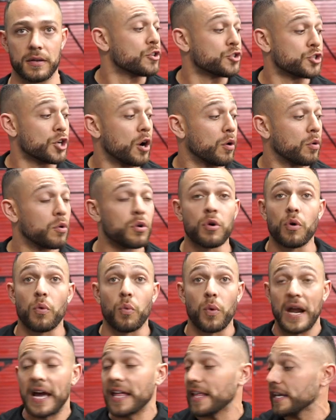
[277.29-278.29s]
So
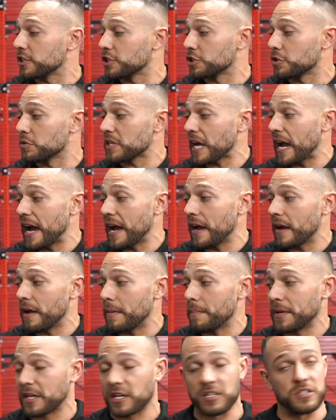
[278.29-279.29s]
what I like to do is,
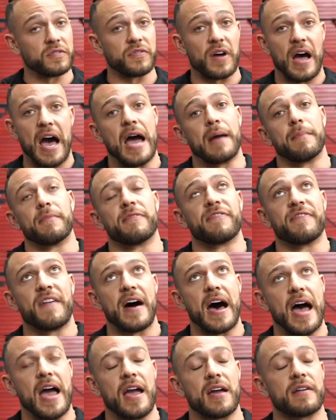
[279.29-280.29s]
because of I'm
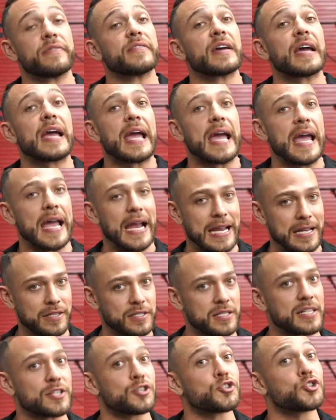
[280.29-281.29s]
five
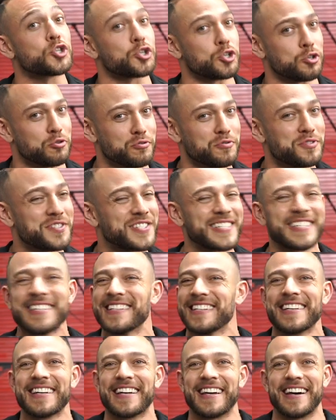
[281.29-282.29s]
eight in shoes,
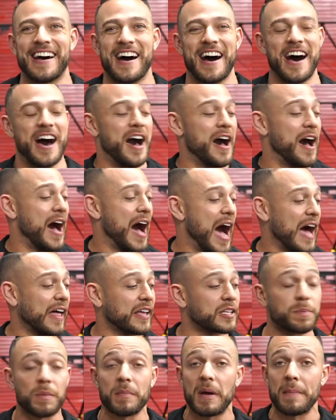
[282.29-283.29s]
uh, I
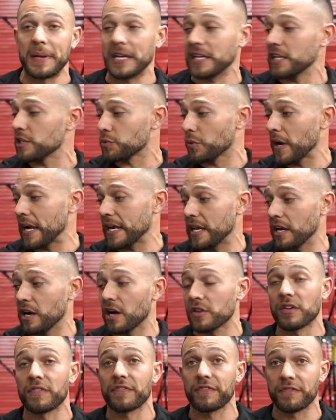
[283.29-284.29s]
like to put my pinkies right here
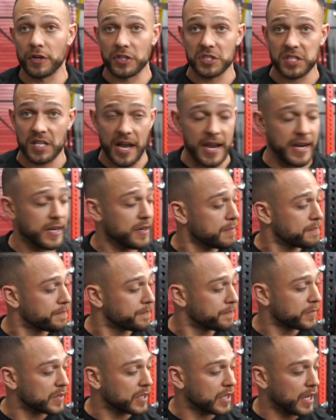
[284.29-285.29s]
on the first line,
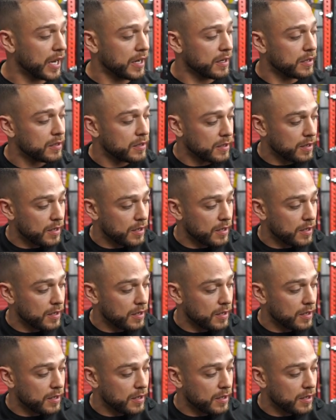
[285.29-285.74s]
okay?